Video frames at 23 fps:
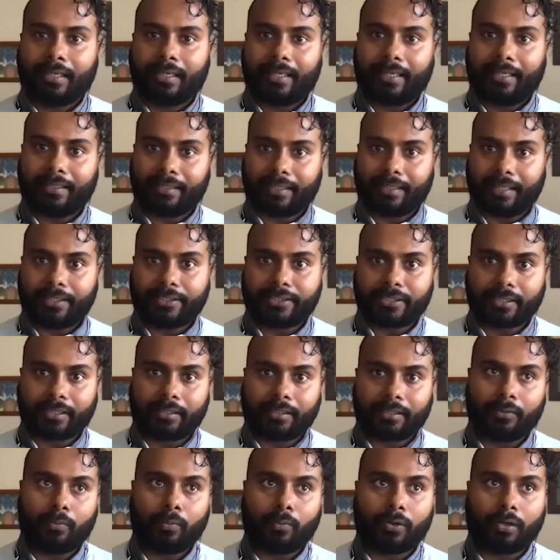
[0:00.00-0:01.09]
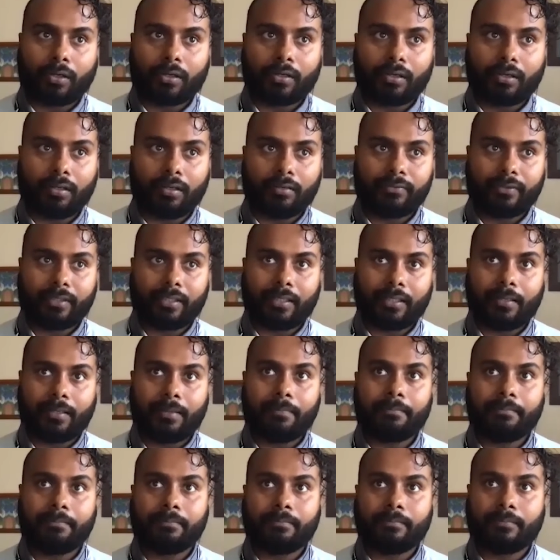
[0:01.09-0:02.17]
engaging in the work of
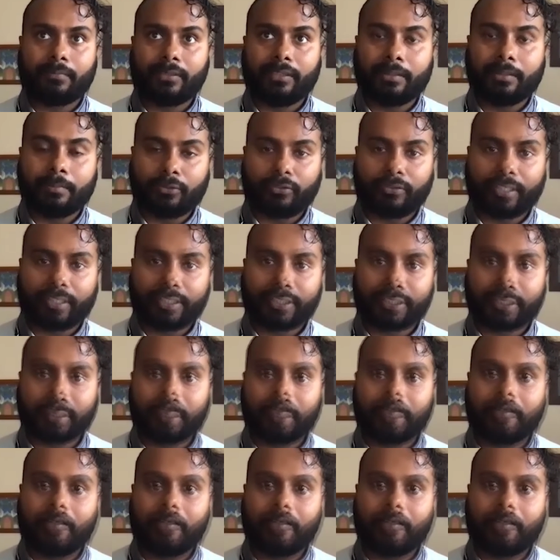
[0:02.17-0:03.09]
liberation.